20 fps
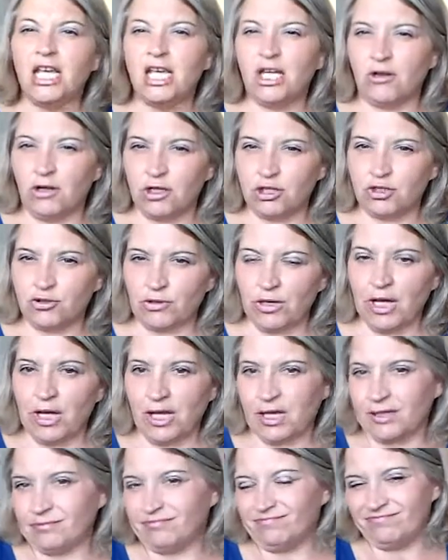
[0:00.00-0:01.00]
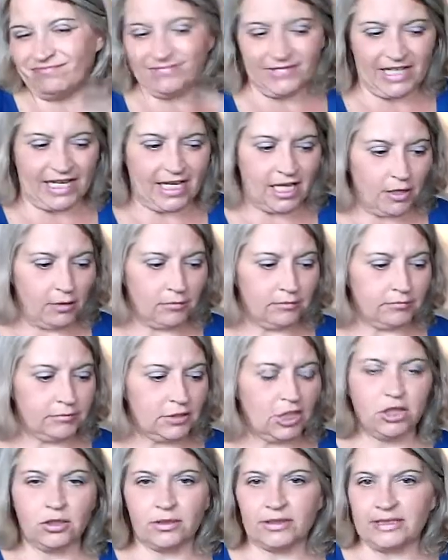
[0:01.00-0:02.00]
you know, a, like a
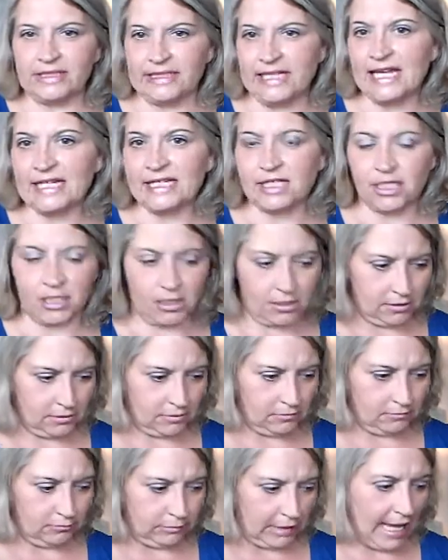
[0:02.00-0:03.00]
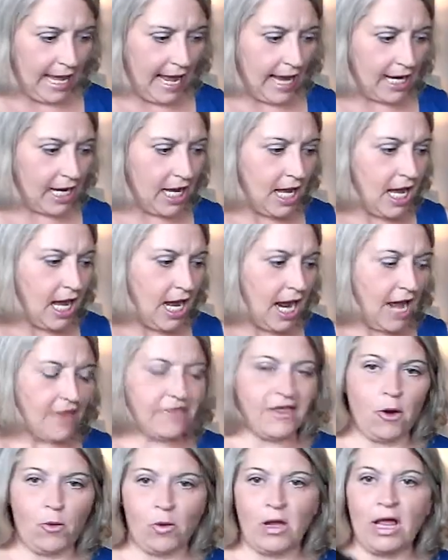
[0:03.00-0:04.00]
knit black, I
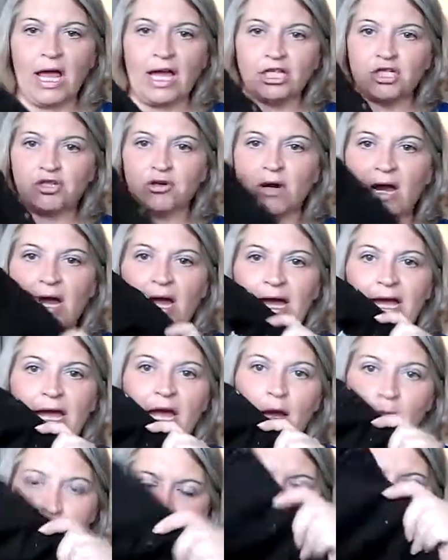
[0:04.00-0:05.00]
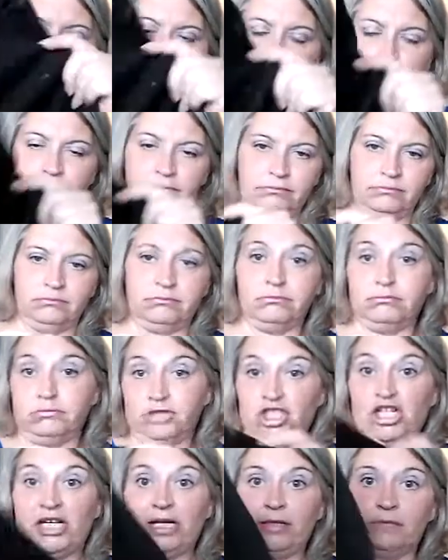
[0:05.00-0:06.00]
thought, well, I try a black
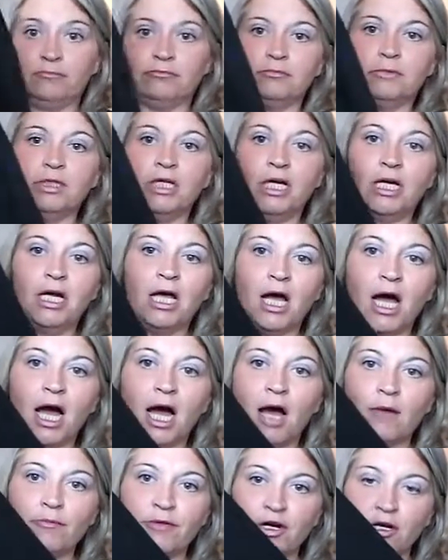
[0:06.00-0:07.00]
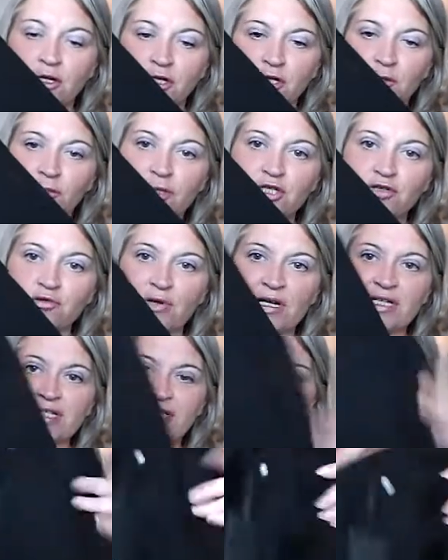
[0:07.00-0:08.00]
jean. They're a little bit
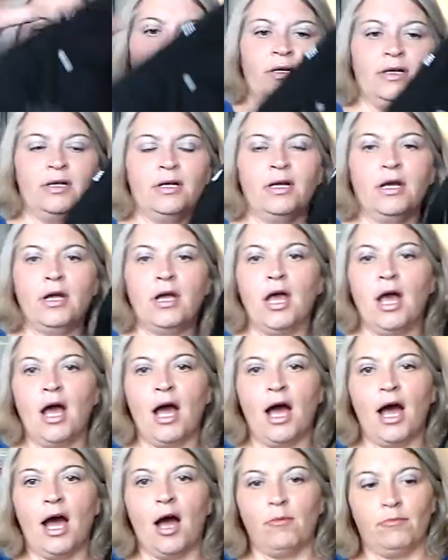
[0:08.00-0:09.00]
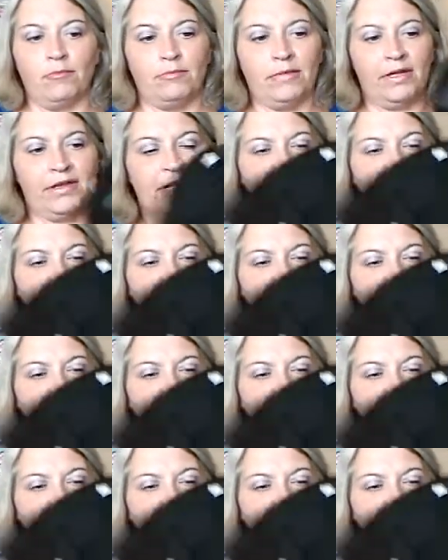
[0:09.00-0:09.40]
dressier, but